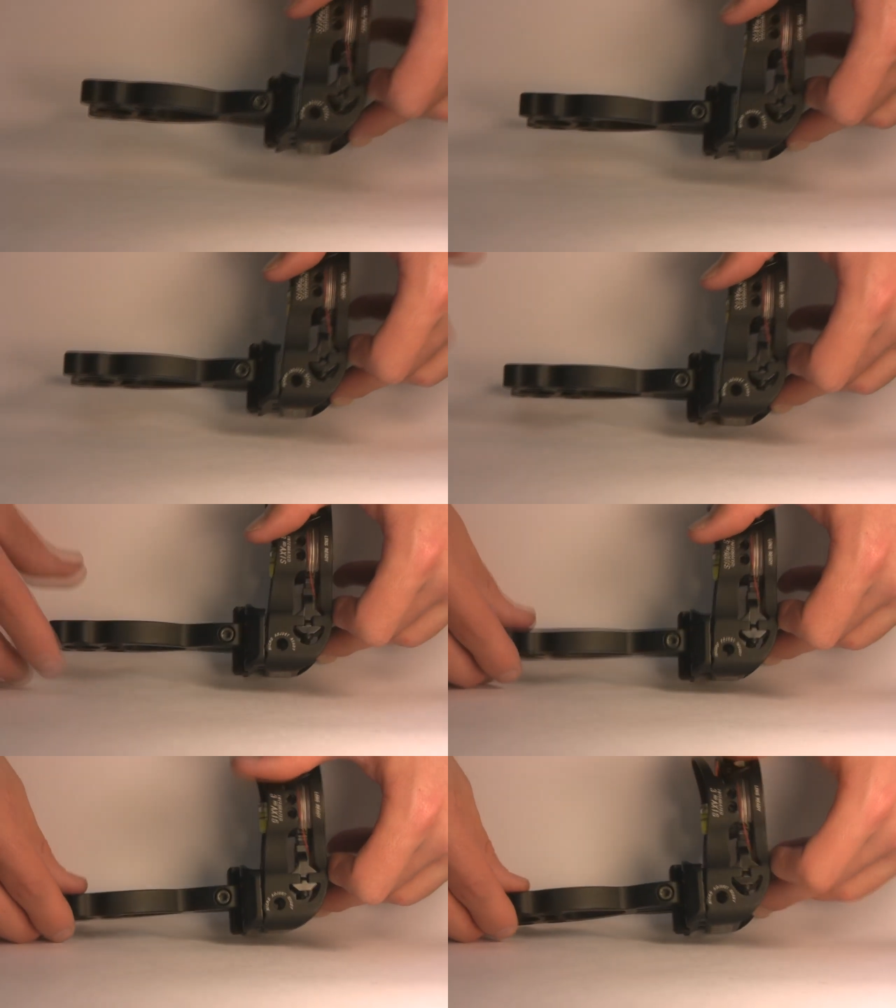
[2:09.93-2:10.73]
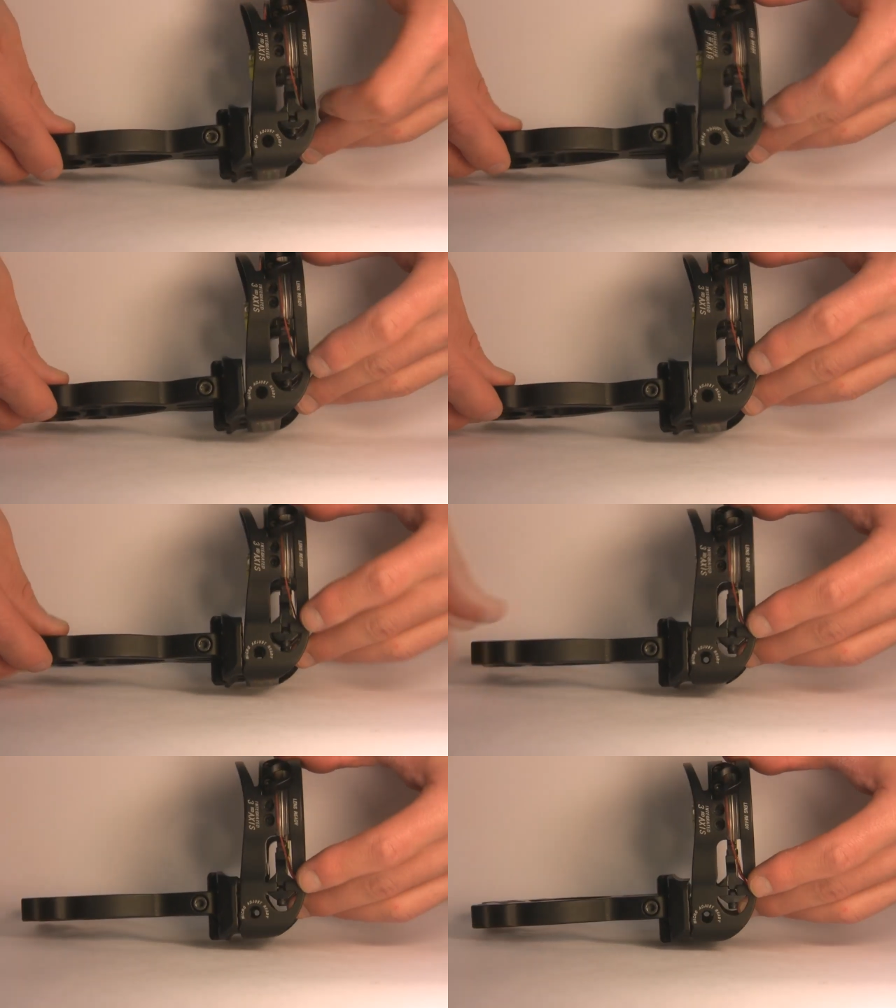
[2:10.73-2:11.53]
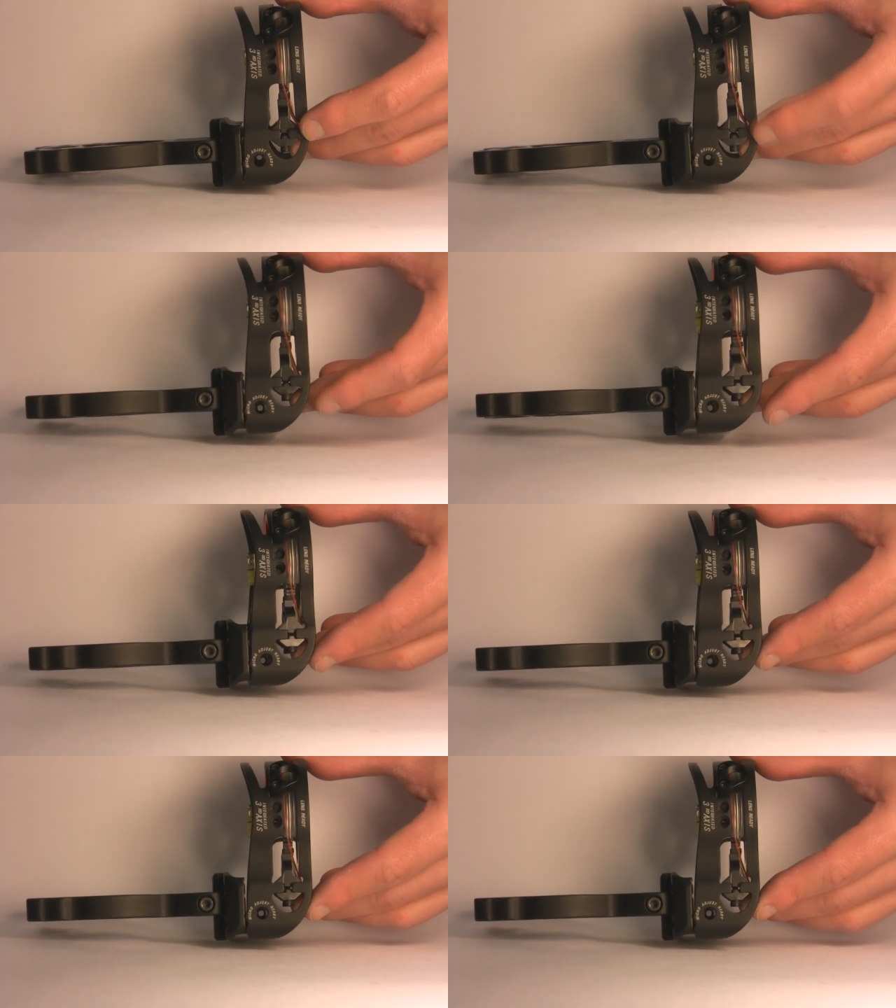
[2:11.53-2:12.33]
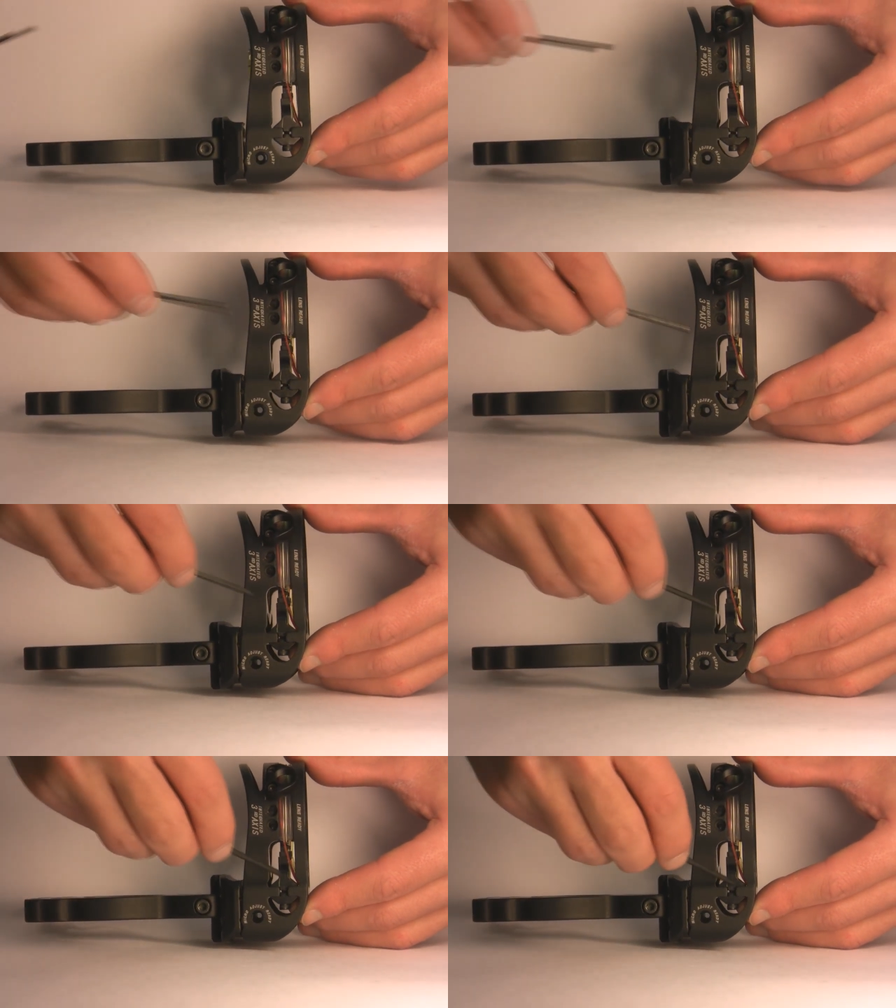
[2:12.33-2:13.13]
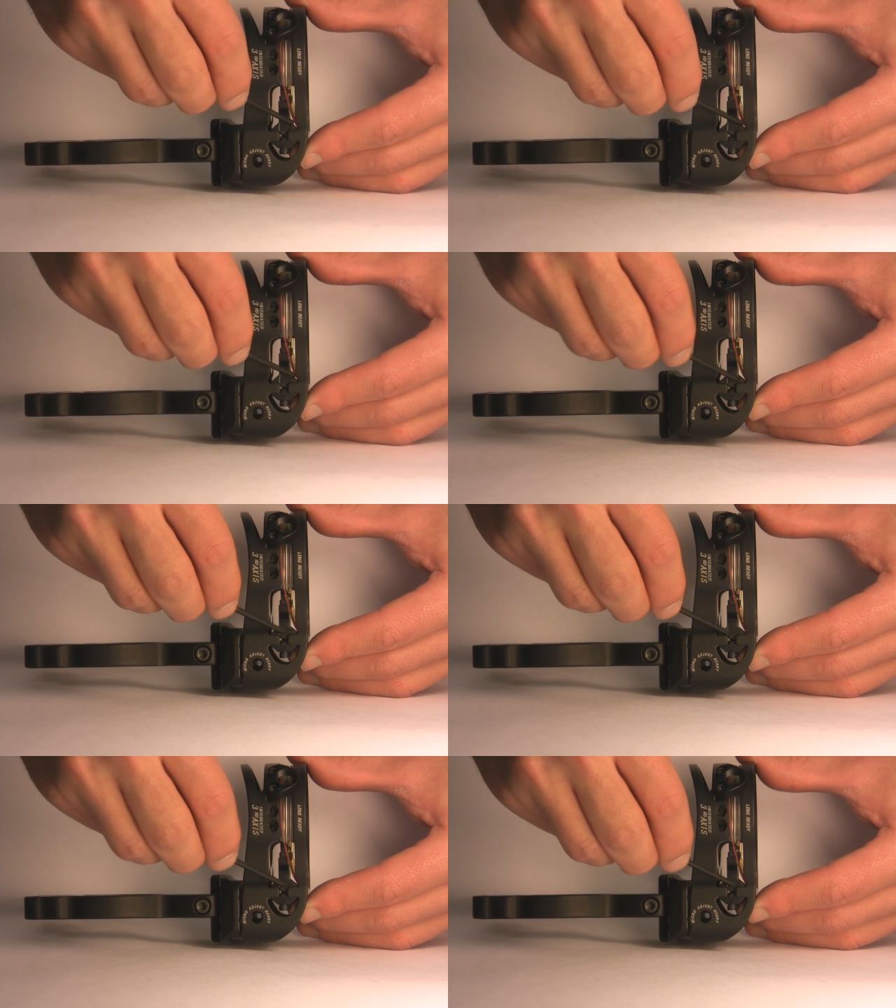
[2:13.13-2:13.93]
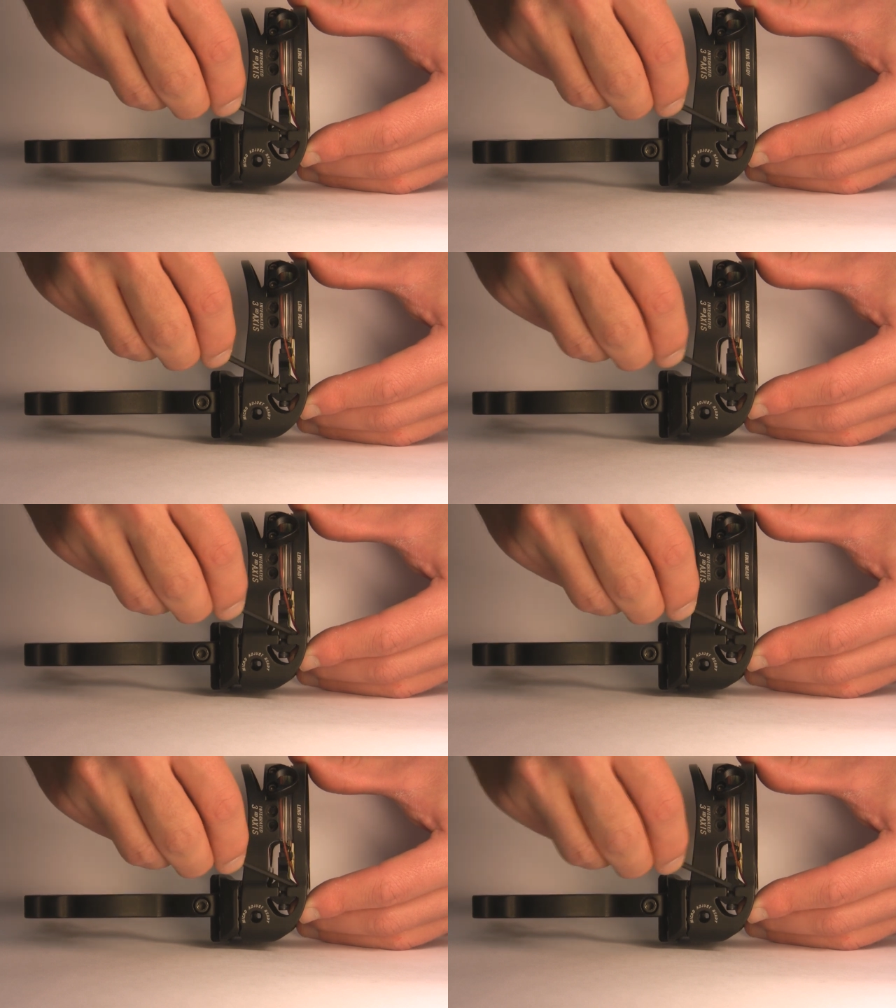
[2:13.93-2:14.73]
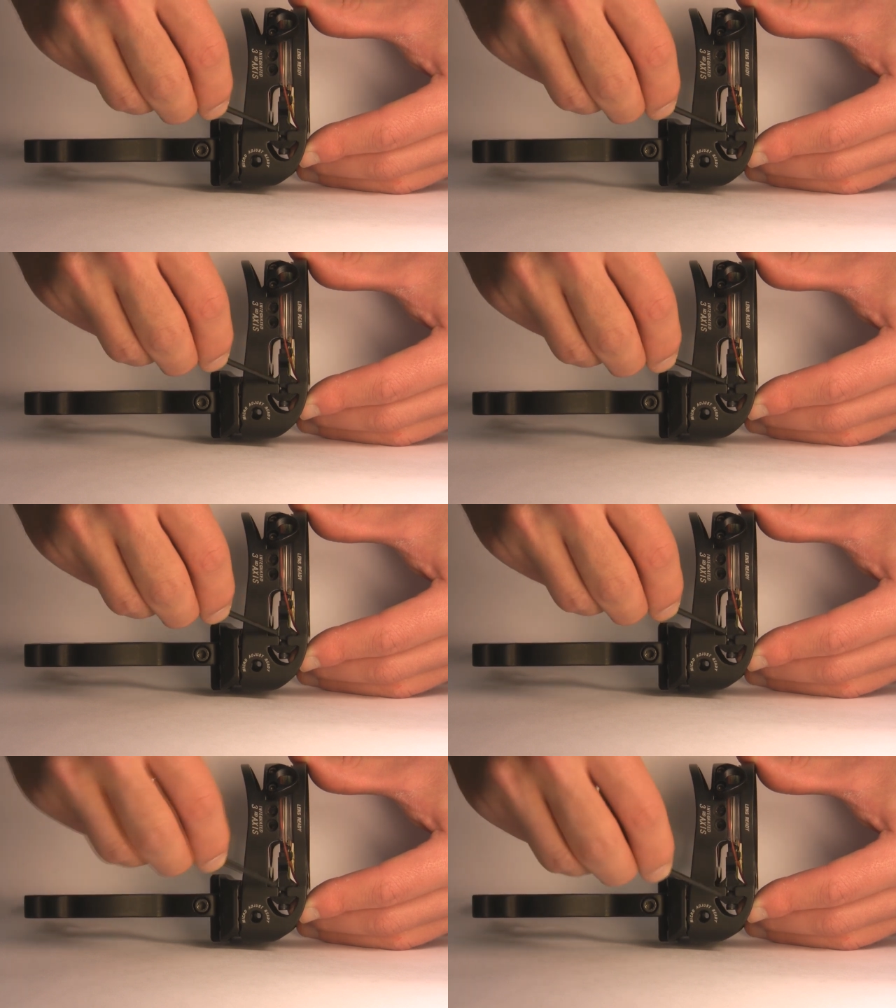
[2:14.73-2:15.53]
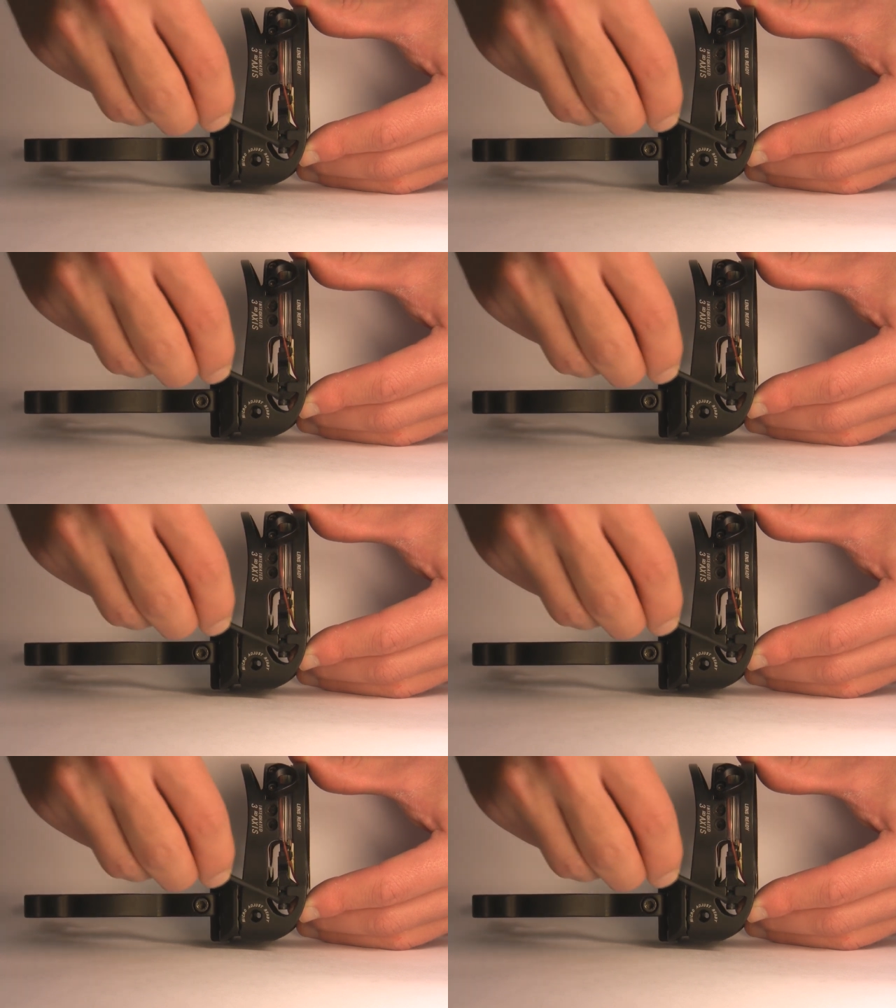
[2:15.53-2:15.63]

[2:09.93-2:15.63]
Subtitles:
[unreadable: no face in view]